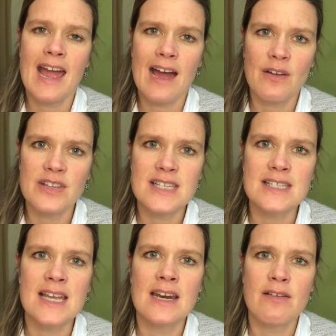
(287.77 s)
how this
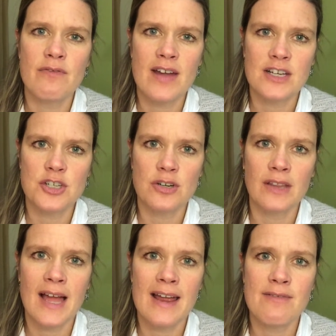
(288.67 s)
is going to affect your
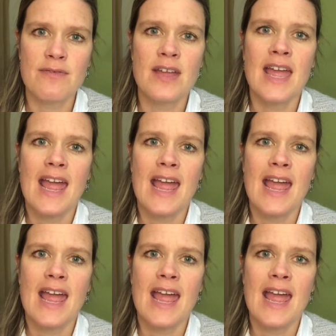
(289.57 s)
life,